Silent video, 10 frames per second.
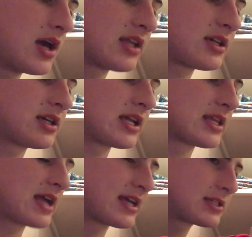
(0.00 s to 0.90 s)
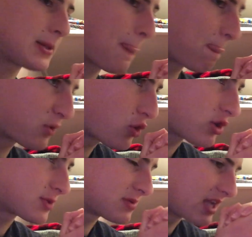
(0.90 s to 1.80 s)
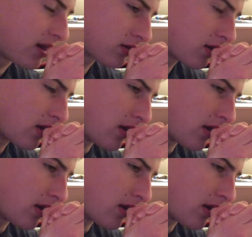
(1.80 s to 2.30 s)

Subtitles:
until you get a nice crisp sound.